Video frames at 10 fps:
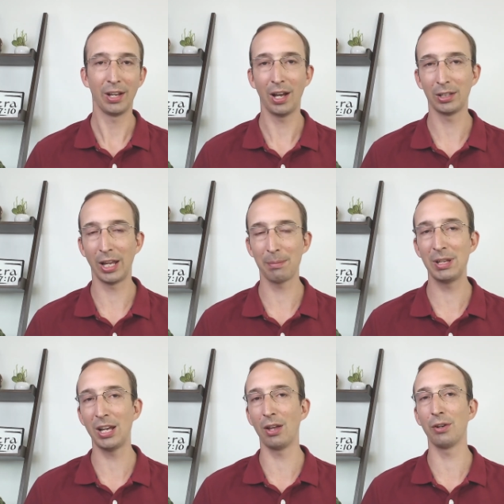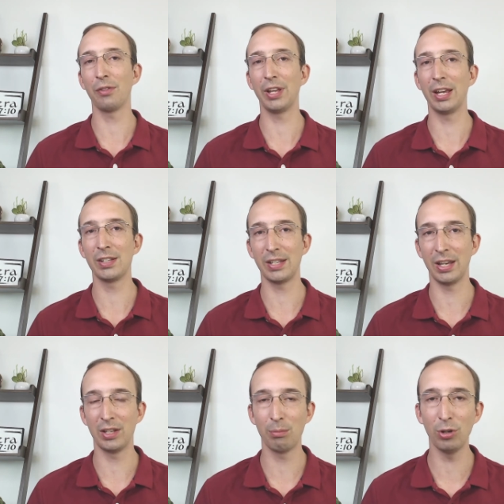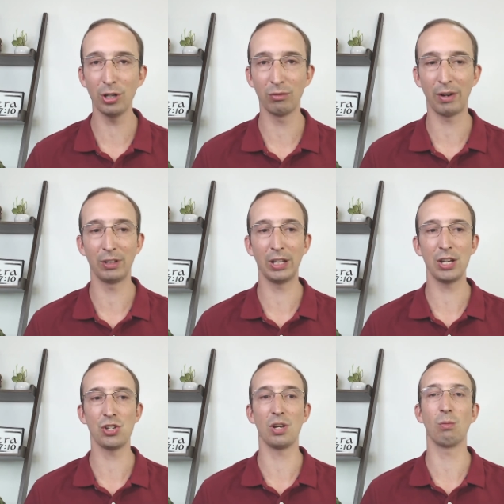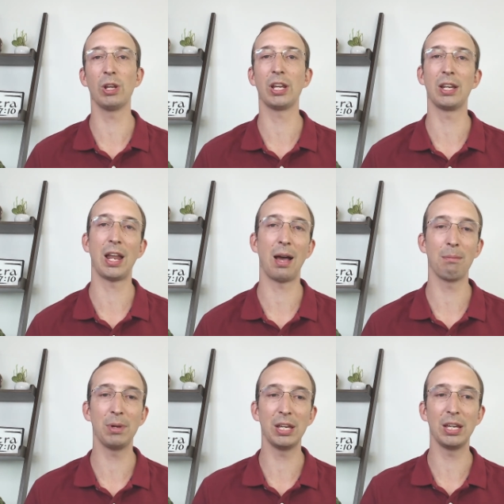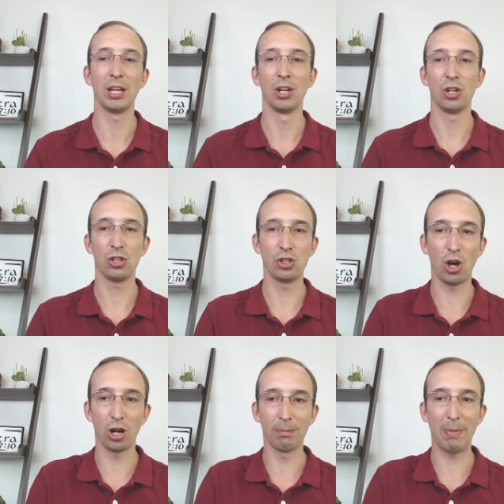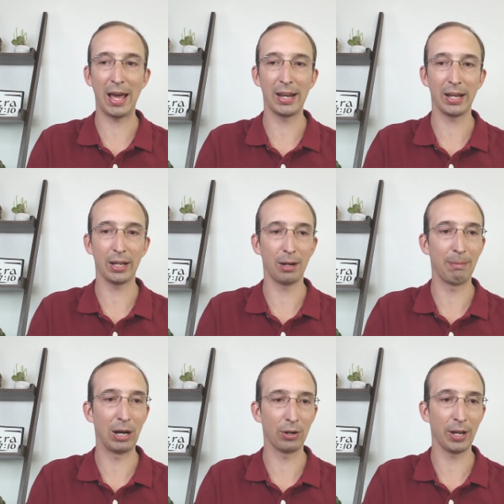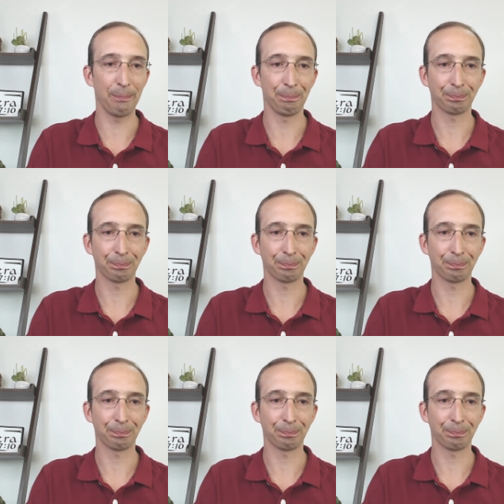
Uh, like many other things in the book of Revelation, we cannot be dogmatic about it.